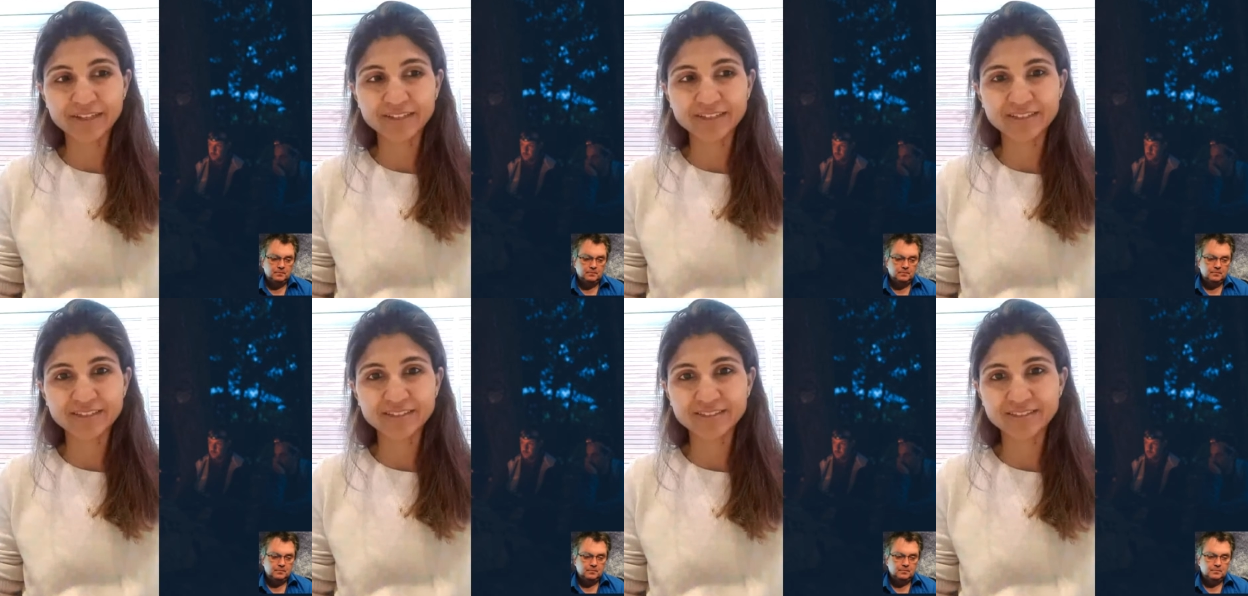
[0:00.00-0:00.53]
Speaker 1: it's
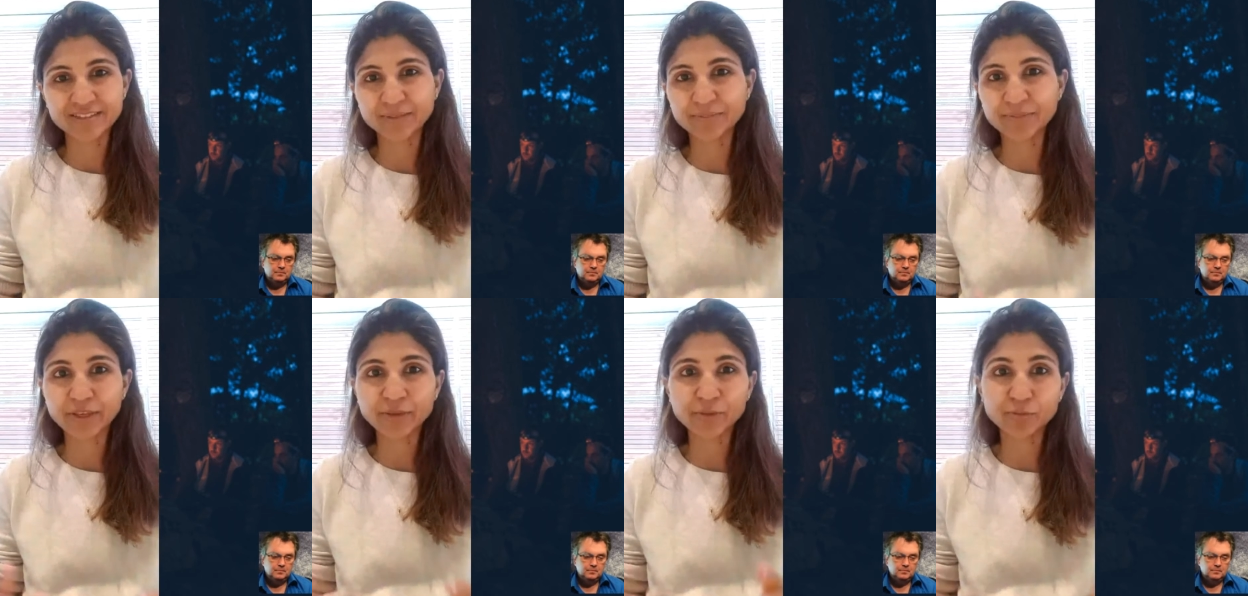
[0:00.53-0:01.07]

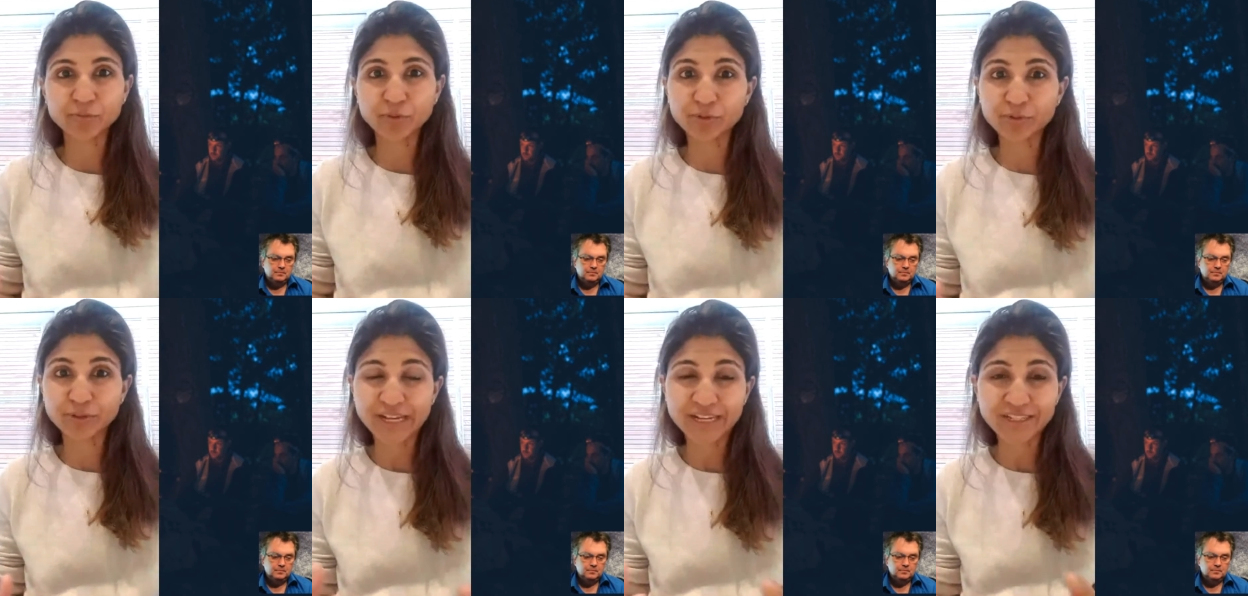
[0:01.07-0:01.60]
something you,
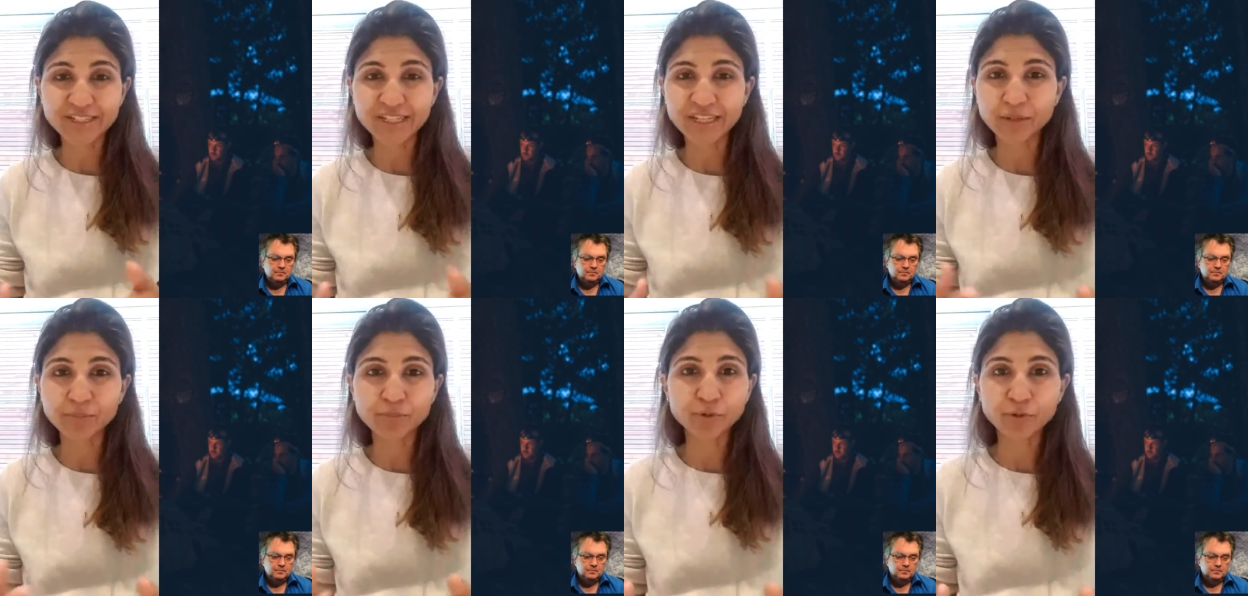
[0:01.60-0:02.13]
you're keen to
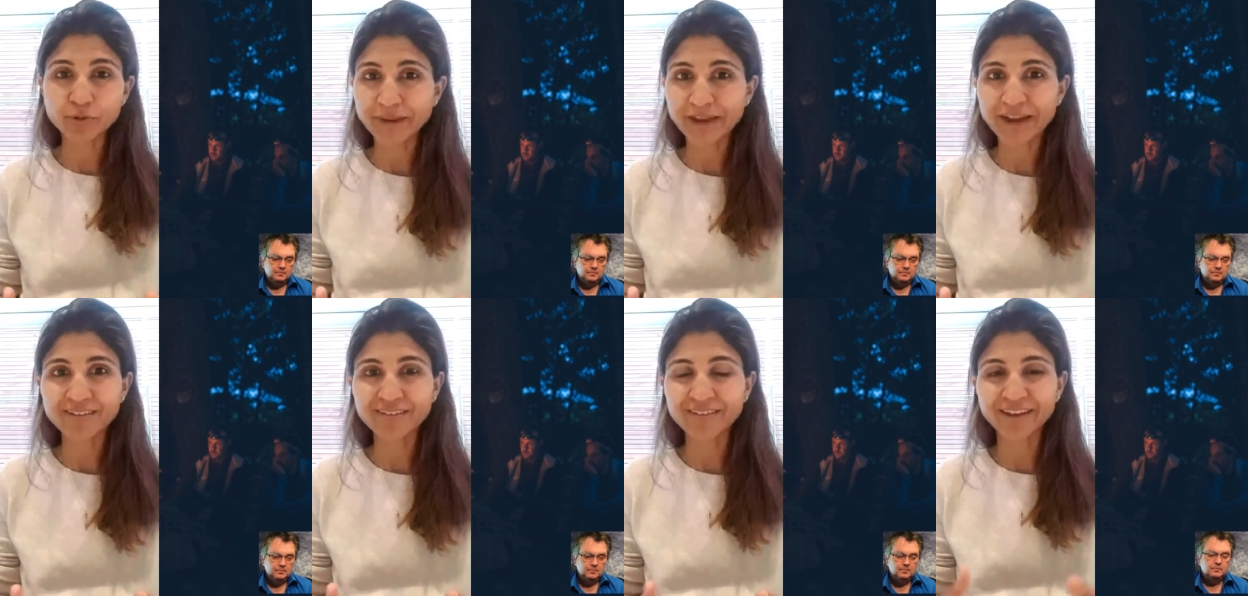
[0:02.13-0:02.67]
learn more
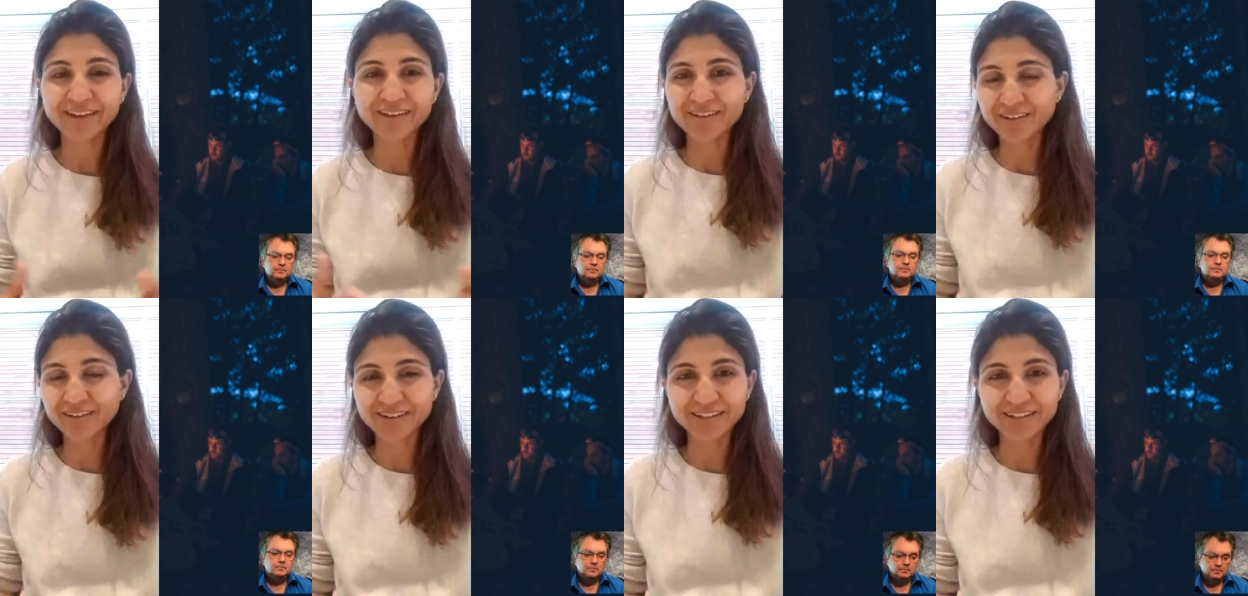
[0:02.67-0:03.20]
about, like
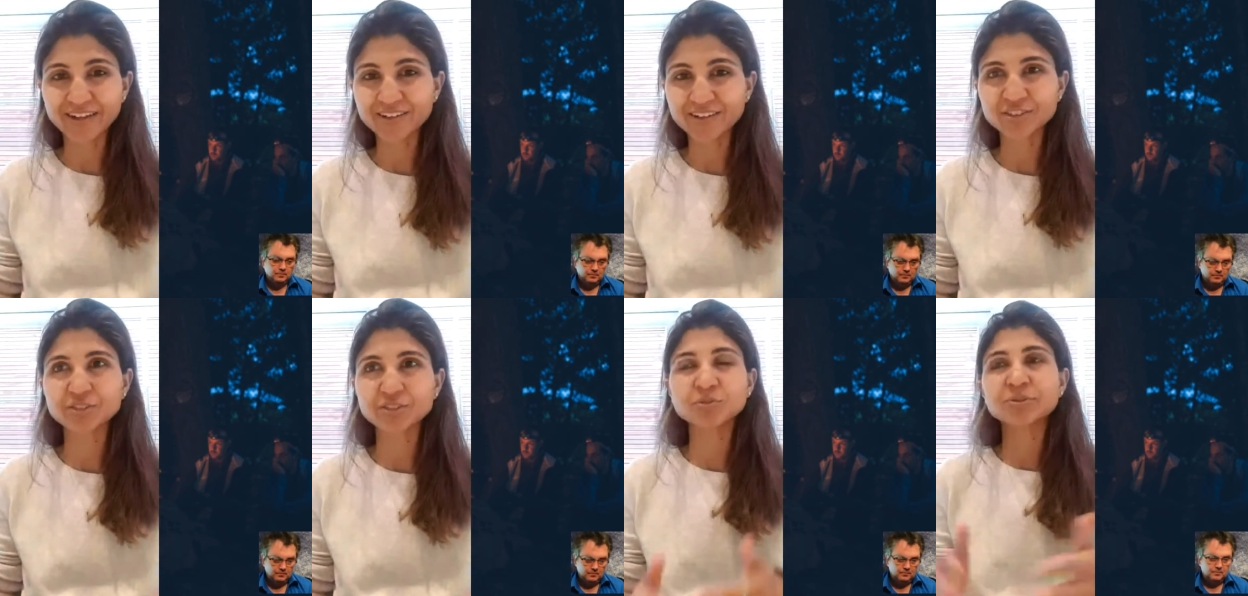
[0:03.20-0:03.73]
art and
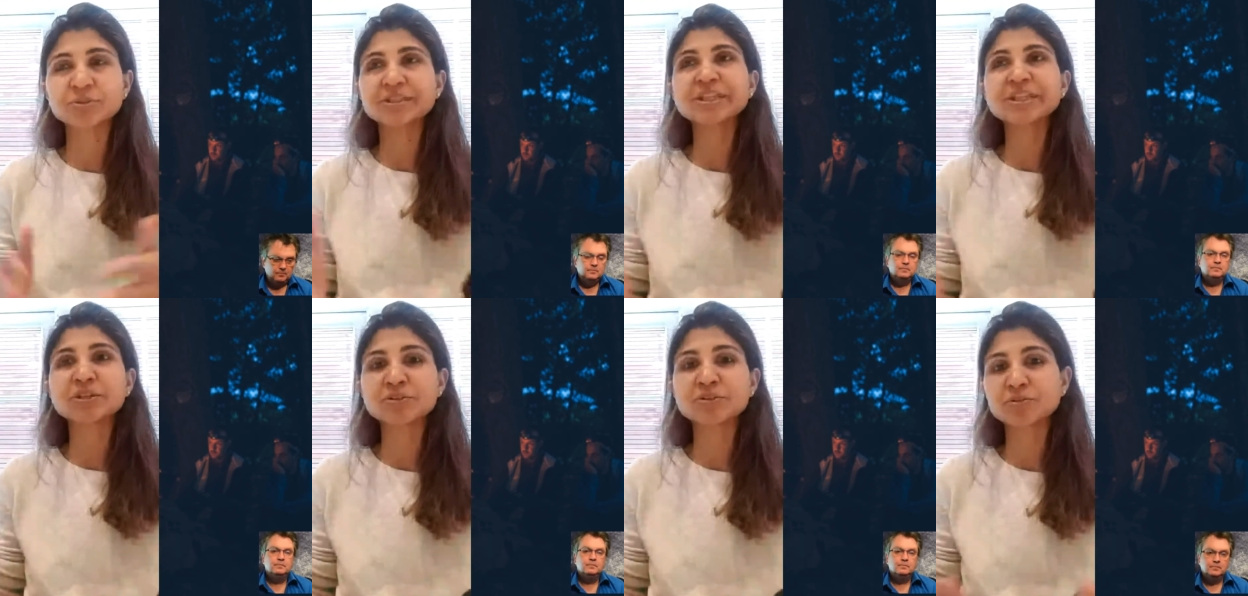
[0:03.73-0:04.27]
culture, or,
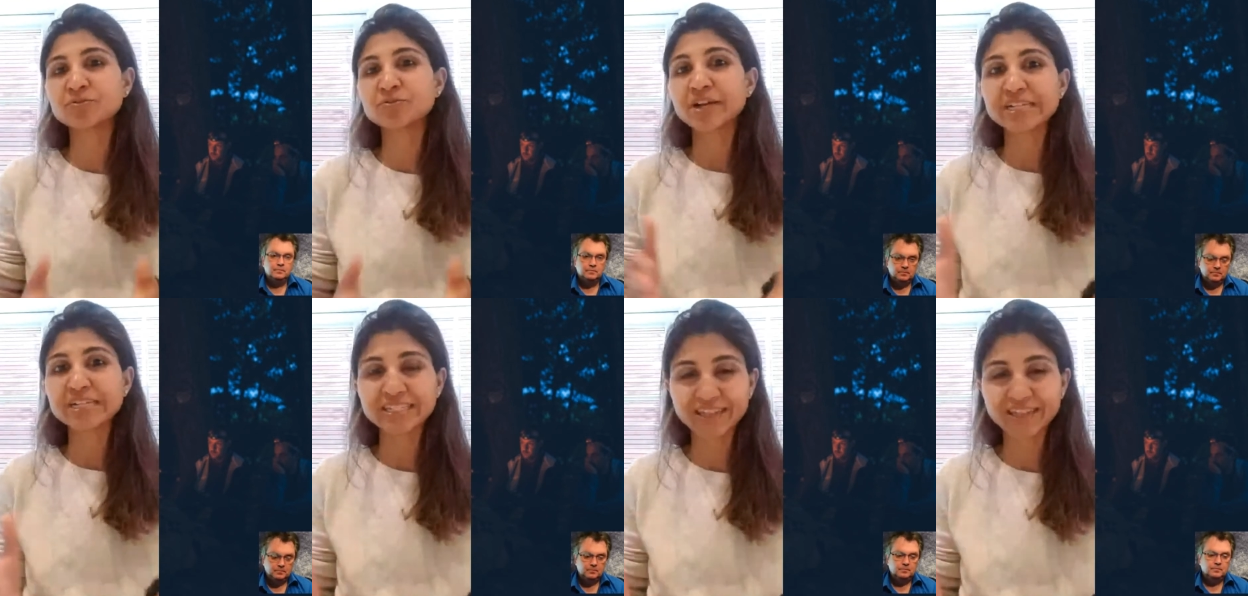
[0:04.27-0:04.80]
you know,
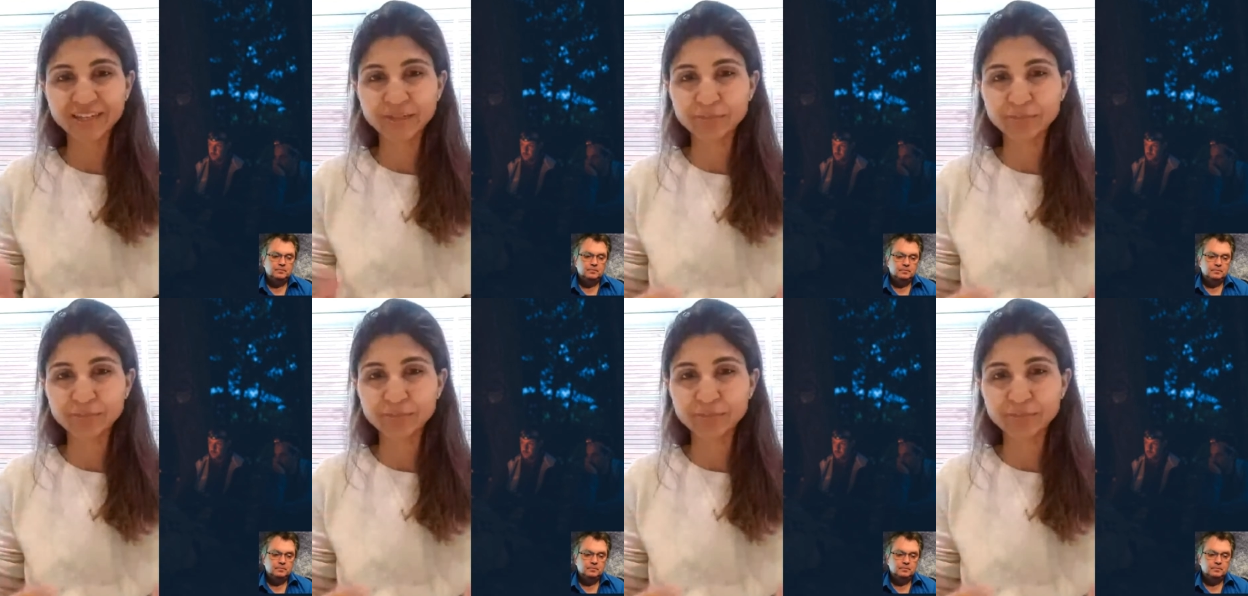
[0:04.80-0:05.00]
writing,